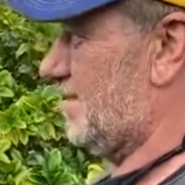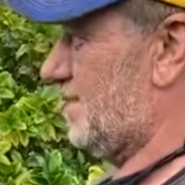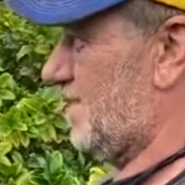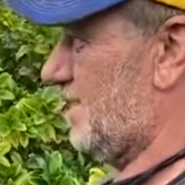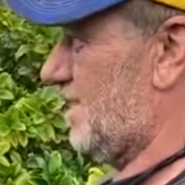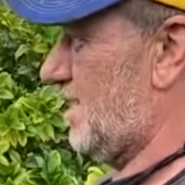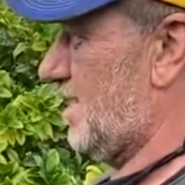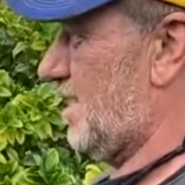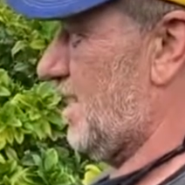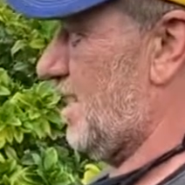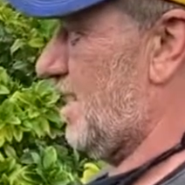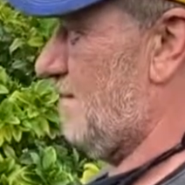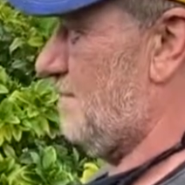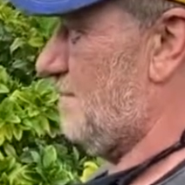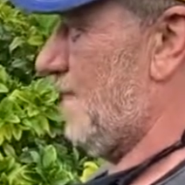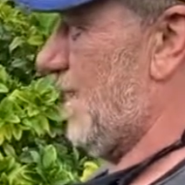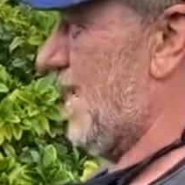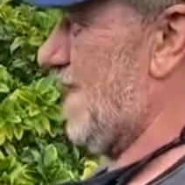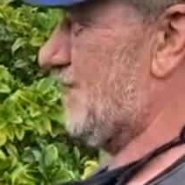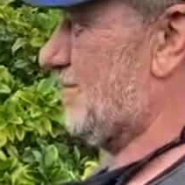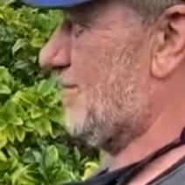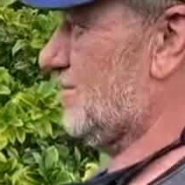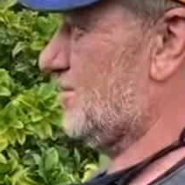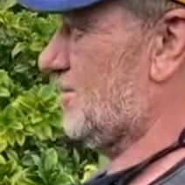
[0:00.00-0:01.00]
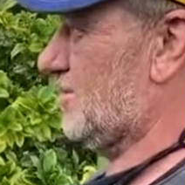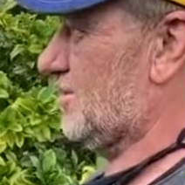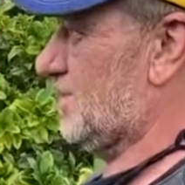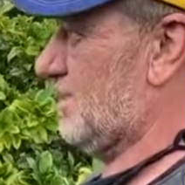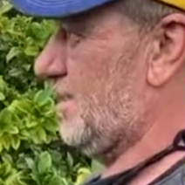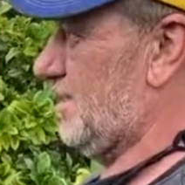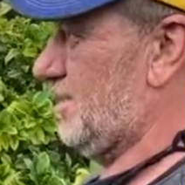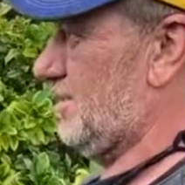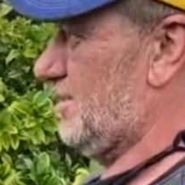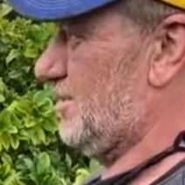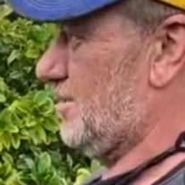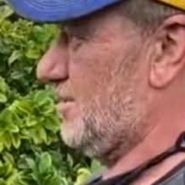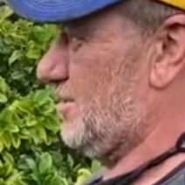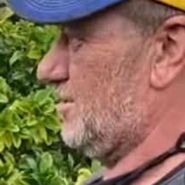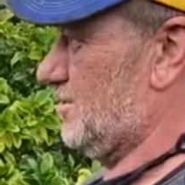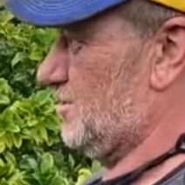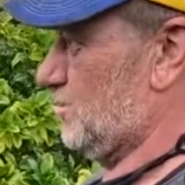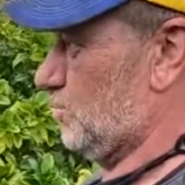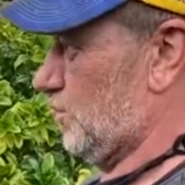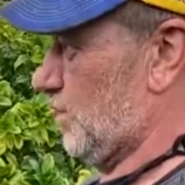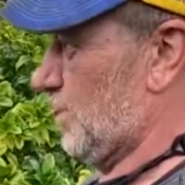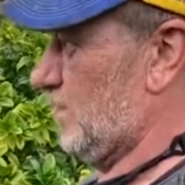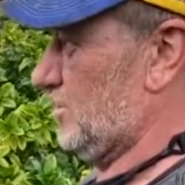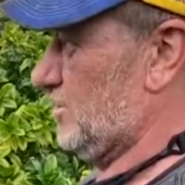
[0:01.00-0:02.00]
master cylinders,
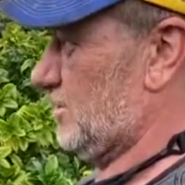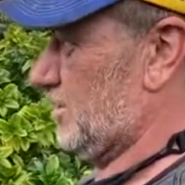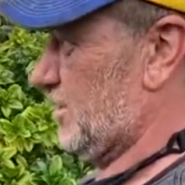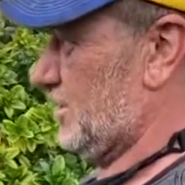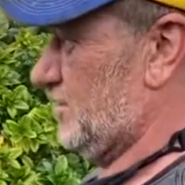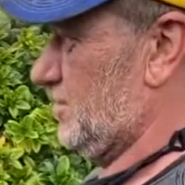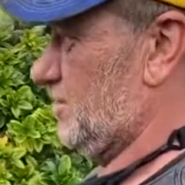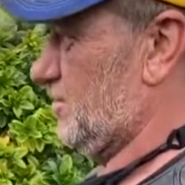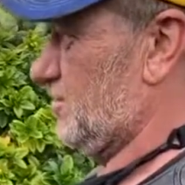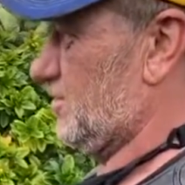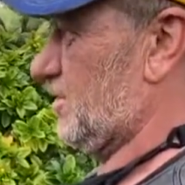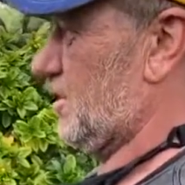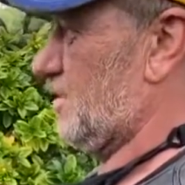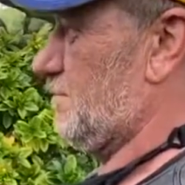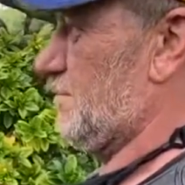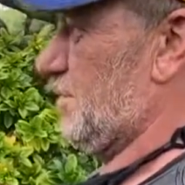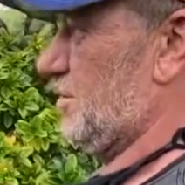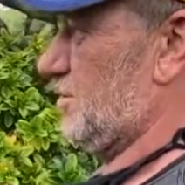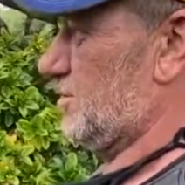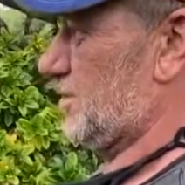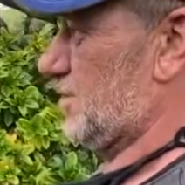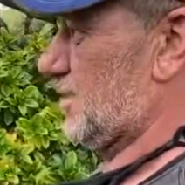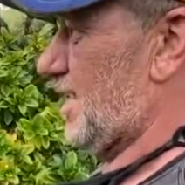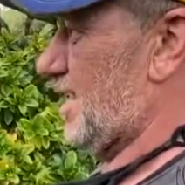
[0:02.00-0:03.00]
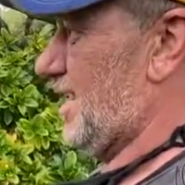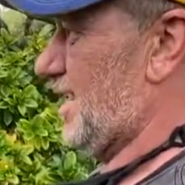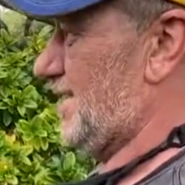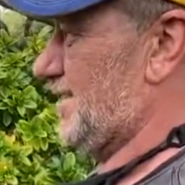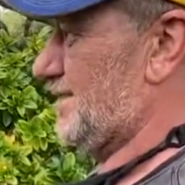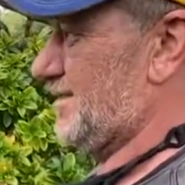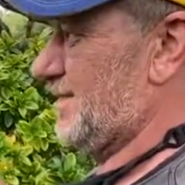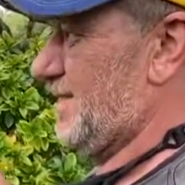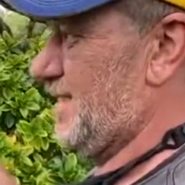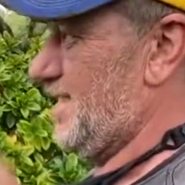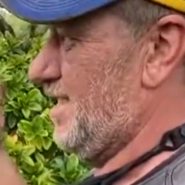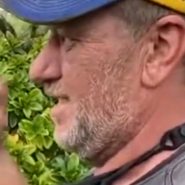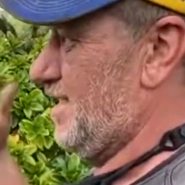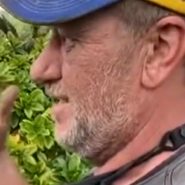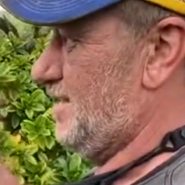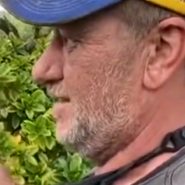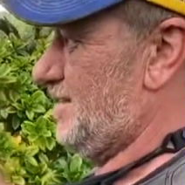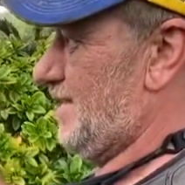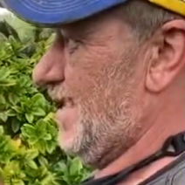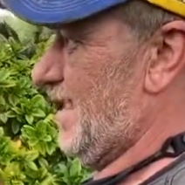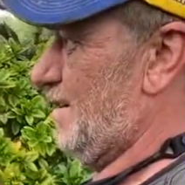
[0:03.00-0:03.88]
wheel cylinders on both sides. They